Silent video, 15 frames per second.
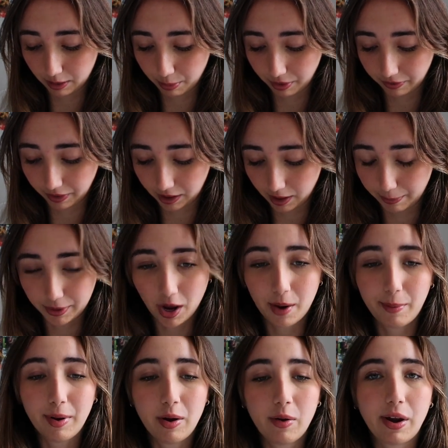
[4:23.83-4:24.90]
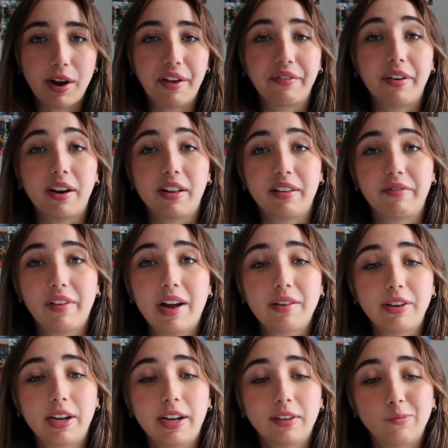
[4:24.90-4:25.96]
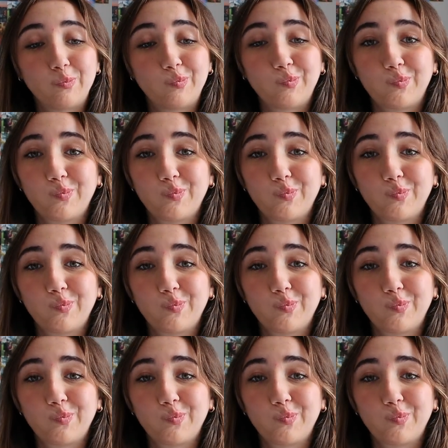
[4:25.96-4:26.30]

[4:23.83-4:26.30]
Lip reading: the perfect lip combo and I finally found it.